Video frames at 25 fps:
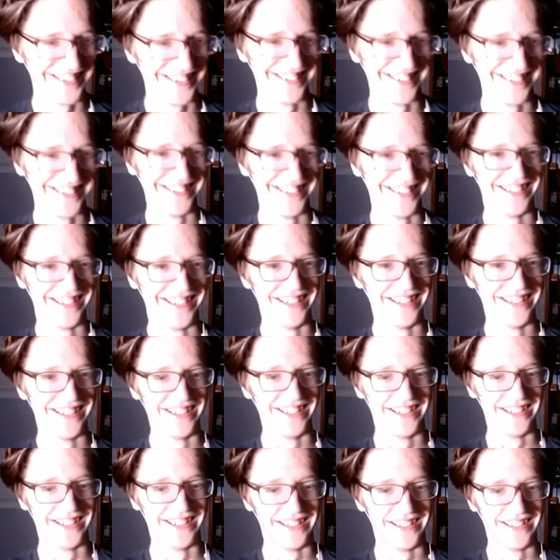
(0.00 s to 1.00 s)
in the right
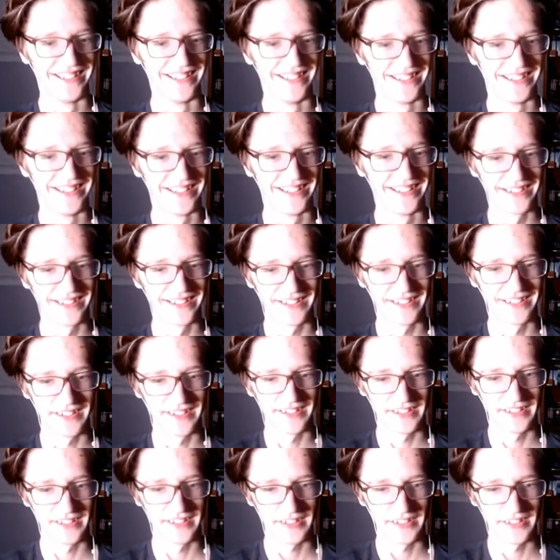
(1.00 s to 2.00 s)
light. Oh,
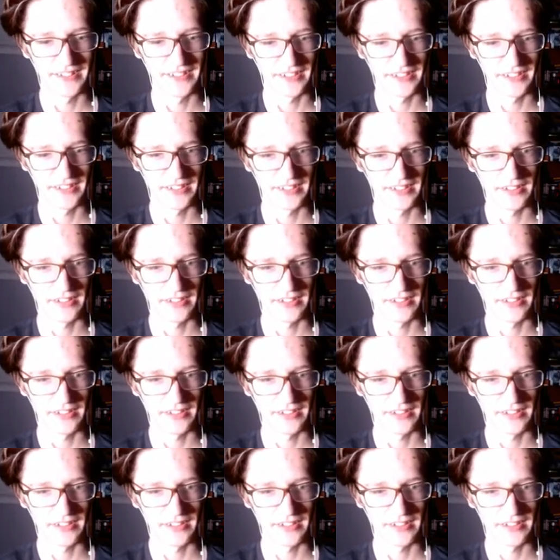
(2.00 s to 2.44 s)
Tommy.